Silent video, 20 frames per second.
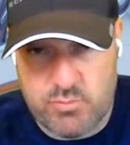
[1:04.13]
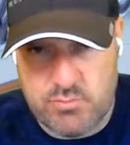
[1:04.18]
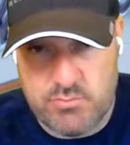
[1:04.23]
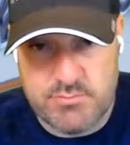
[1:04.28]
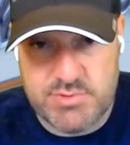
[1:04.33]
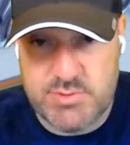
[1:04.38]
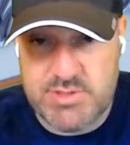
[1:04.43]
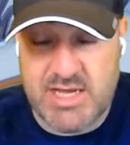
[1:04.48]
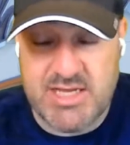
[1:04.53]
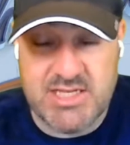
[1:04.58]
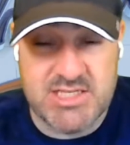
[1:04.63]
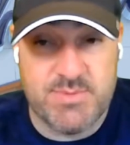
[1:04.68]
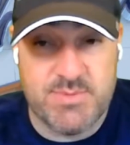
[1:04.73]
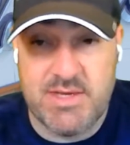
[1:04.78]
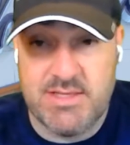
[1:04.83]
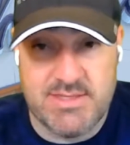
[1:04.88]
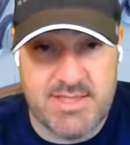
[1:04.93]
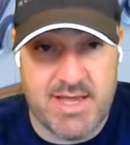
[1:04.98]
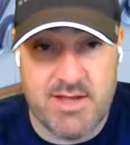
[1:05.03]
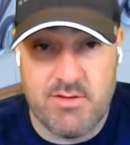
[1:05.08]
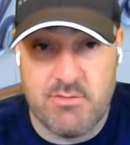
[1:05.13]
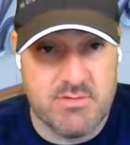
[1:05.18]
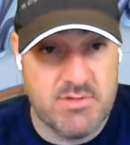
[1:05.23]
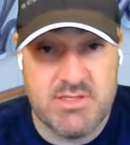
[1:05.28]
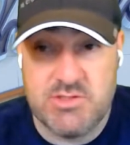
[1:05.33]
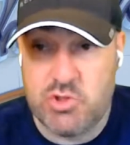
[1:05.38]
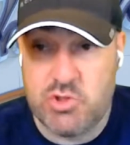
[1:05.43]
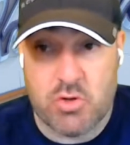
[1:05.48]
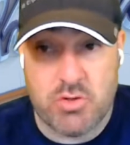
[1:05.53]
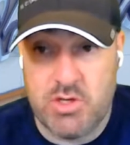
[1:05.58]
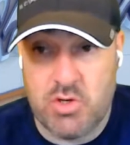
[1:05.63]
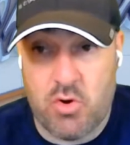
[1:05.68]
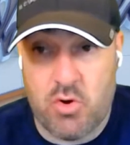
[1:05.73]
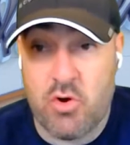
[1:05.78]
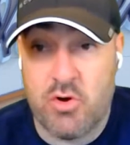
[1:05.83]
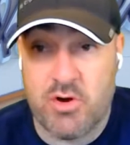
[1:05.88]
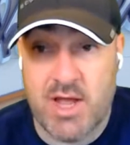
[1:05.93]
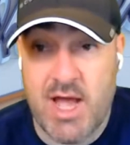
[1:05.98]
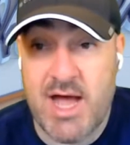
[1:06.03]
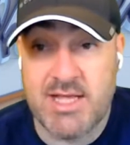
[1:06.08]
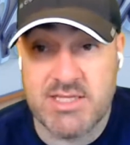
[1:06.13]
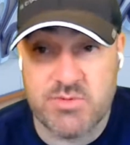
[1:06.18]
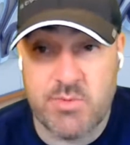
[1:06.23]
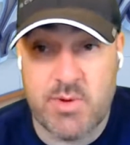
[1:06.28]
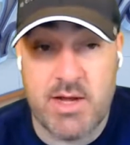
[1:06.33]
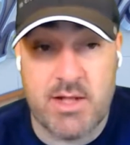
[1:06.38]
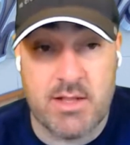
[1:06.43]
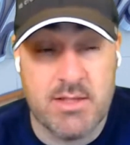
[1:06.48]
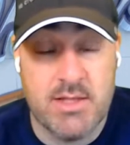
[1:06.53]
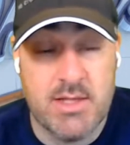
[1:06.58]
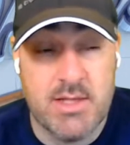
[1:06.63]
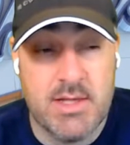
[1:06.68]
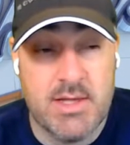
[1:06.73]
sites being down, chocolatey.org as well.